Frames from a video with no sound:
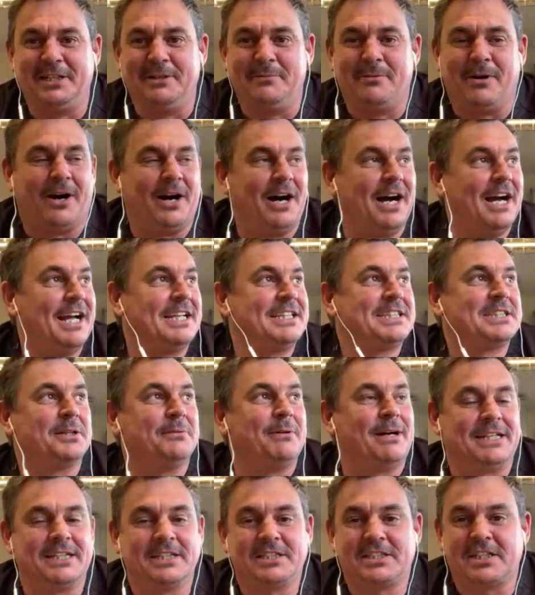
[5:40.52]
you what,
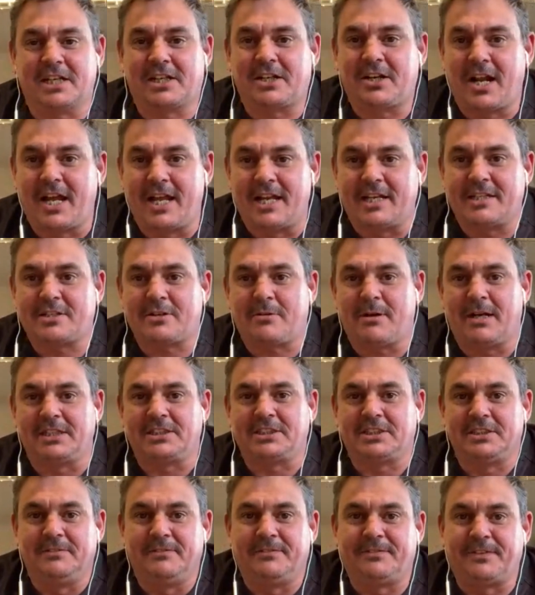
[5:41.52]
to answer Craig's
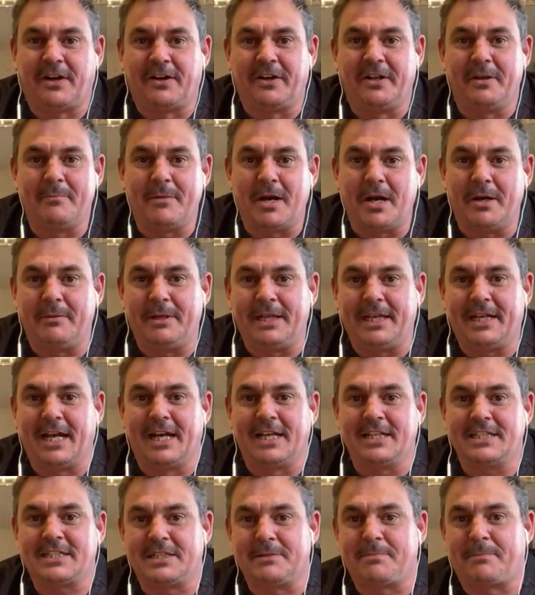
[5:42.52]
question for him, how he
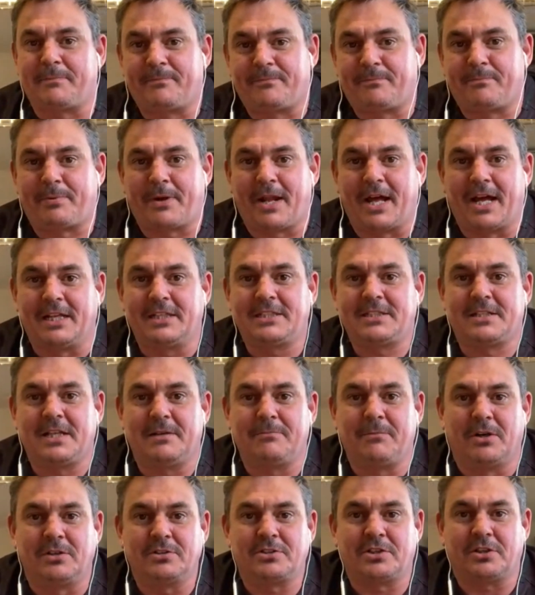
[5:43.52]
gets the price,
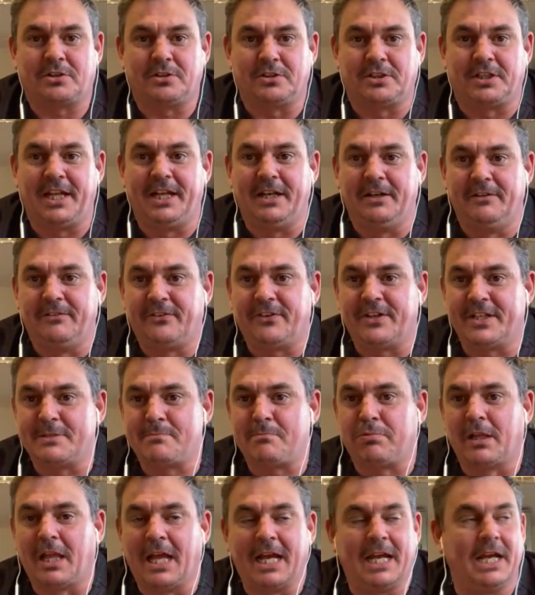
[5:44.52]
what's a good deal for his
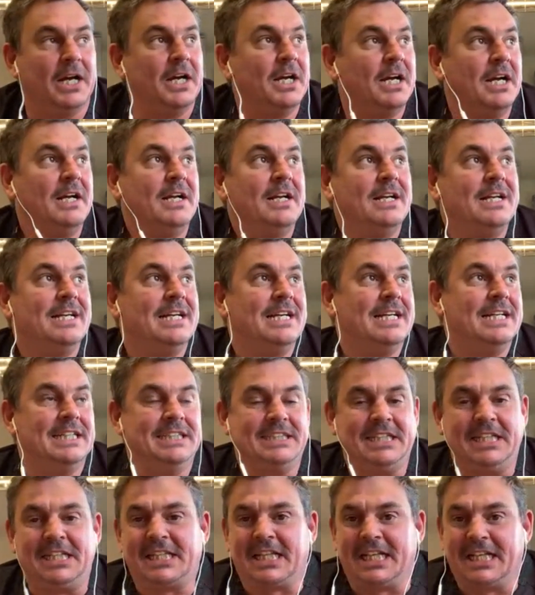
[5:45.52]
player,
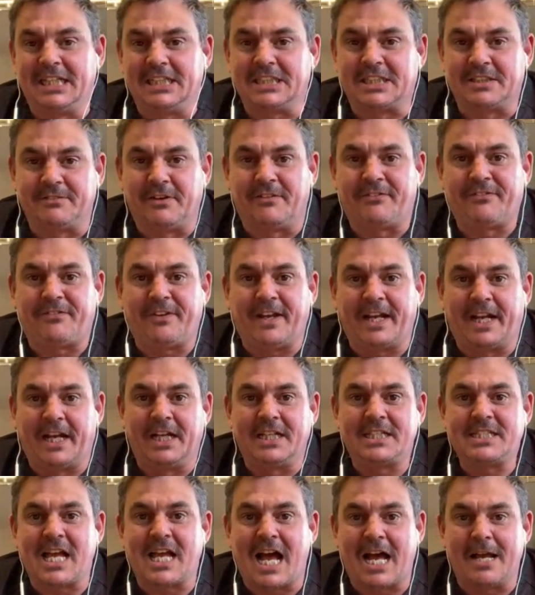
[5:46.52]
is he thinks of a figure,
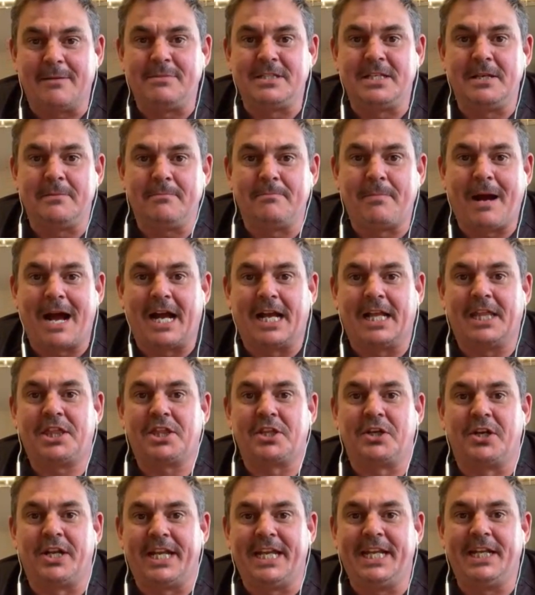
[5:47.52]
times it by
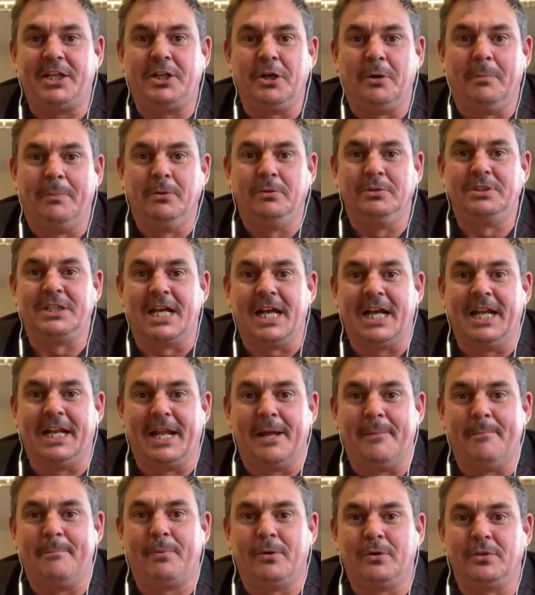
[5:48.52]
3, doubles it, and
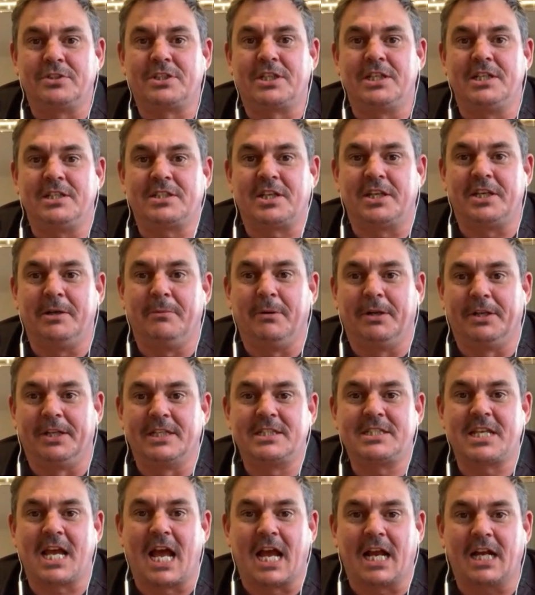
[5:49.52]
then puts it to you on a
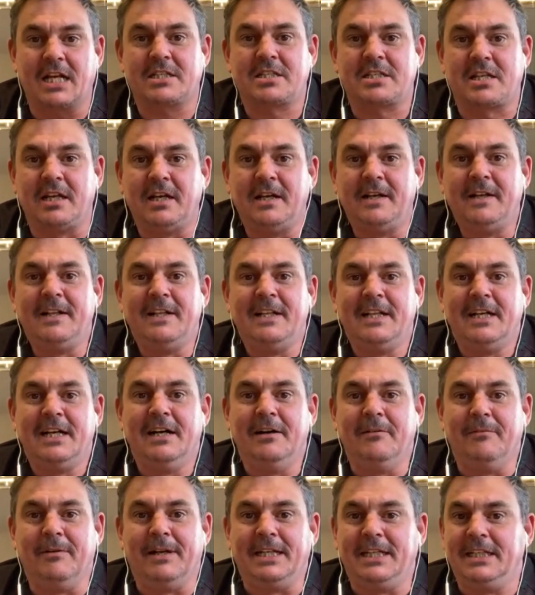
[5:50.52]
text.
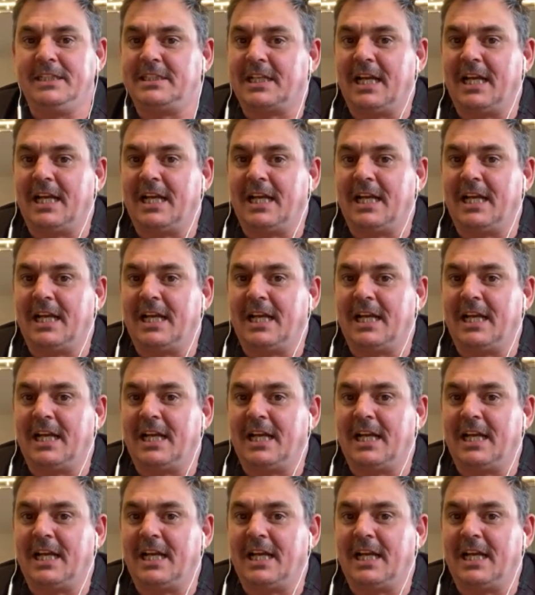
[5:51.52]
And when you